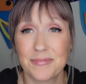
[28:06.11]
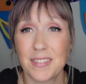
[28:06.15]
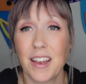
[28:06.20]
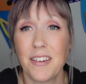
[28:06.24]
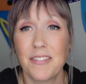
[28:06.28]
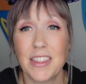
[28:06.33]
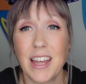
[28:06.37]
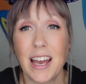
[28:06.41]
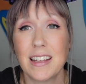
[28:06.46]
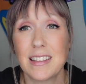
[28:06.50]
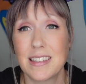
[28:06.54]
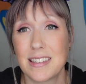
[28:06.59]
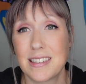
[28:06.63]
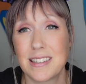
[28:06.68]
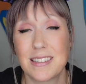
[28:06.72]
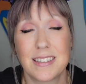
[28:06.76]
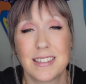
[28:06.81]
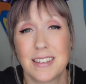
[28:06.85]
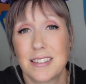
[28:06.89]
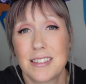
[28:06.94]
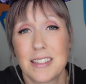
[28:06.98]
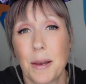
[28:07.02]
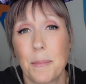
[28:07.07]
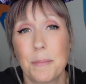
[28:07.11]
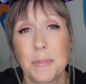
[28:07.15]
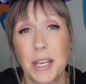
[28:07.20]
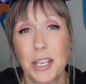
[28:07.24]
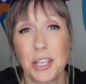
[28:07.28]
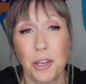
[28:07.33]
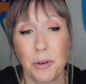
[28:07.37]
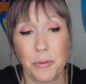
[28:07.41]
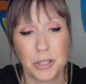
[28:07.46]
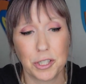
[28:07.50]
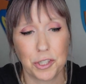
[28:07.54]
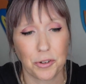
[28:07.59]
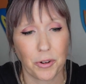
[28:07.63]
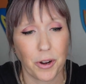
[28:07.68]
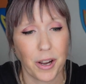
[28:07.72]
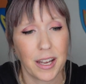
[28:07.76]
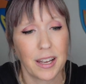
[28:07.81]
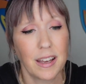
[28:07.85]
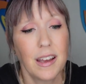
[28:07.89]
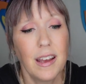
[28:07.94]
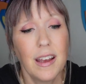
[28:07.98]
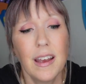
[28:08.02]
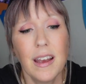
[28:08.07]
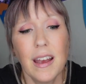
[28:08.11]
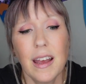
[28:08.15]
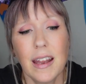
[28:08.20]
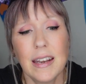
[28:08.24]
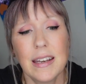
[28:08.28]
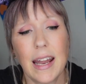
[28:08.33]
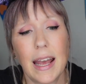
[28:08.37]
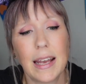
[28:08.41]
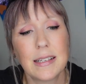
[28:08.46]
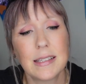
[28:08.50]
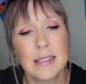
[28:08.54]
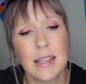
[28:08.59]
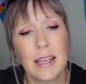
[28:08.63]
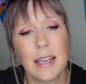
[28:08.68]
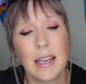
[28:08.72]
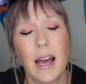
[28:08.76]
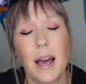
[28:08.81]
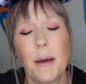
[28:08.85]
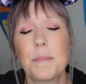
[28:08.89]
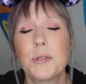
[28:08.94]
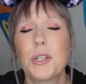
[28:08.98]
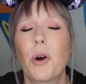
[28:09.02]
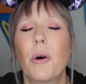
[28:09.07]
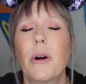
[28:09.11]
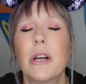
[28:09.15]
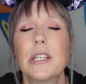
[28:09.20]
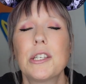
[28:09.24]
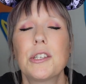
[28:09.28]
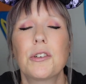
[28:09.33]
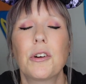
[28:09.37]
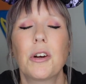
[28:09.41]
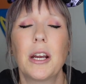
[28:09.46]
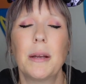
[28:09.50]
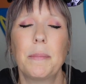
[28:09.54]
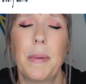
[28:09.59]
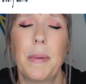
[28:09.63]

if that's something you enjoy. Next thing up, Toy Story